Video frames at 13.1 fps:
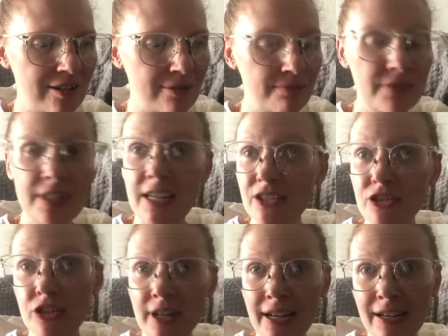
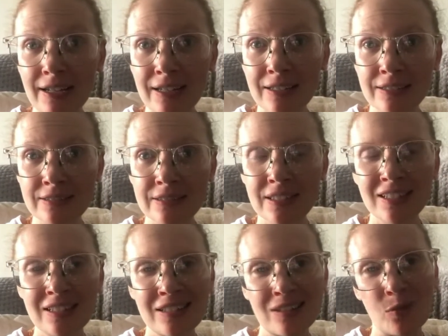Yesterday
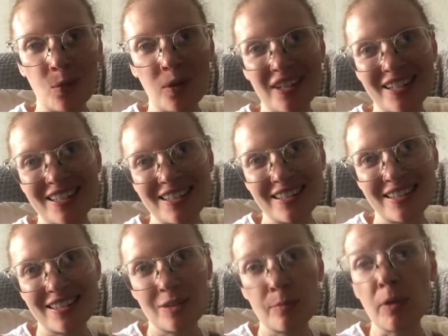
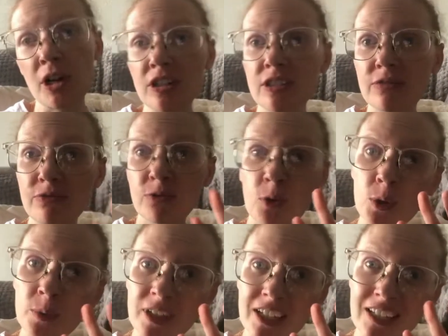was marked 4
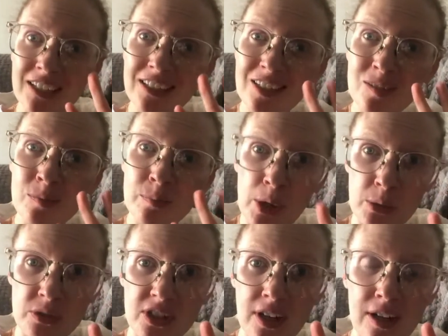weeks
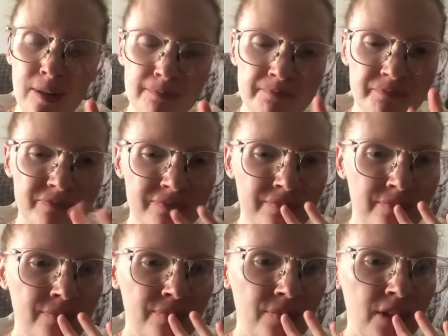post-op,
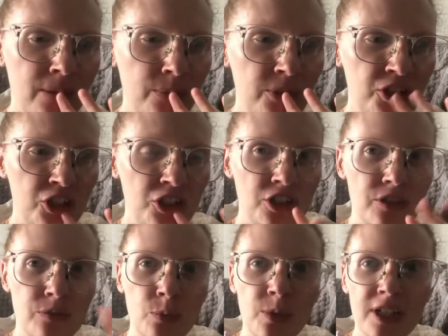which is
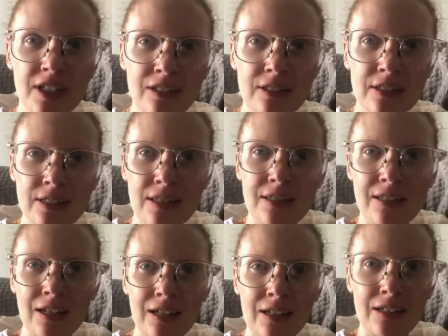just weird to
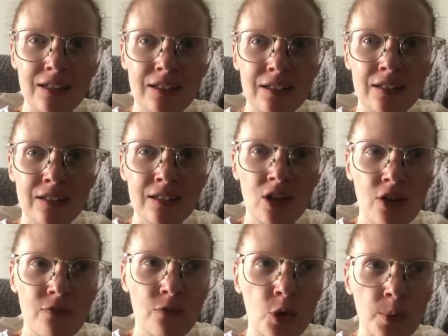think
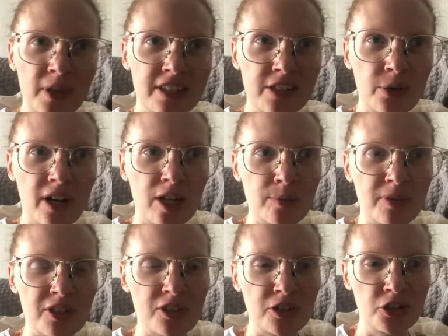4 weeks ago I had my
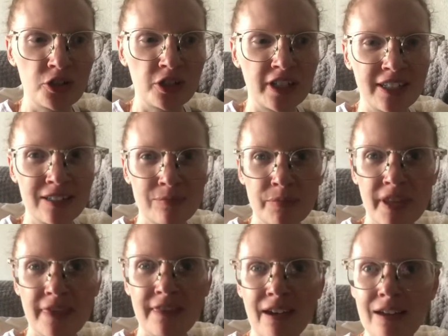surgery,
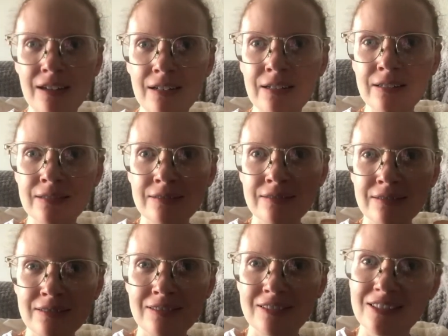but then
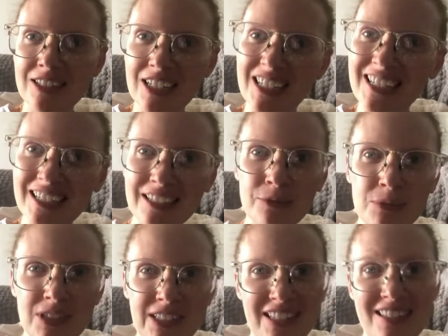I didn't get
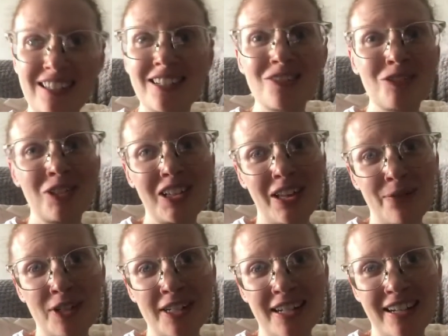released until
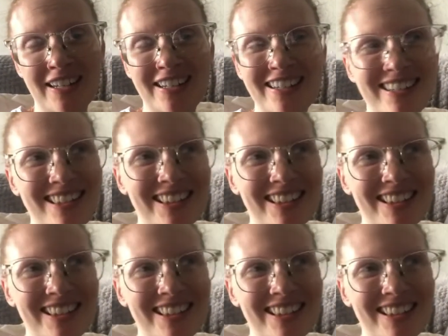11 days